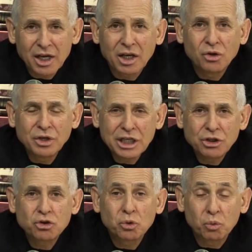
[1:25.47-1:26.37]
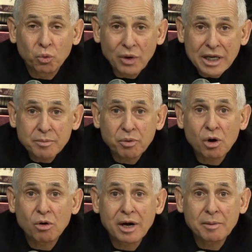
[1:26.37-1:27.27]
You need to
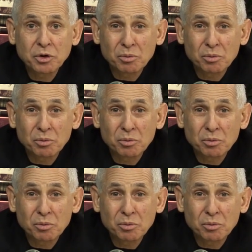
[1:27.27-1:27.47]
reprogram your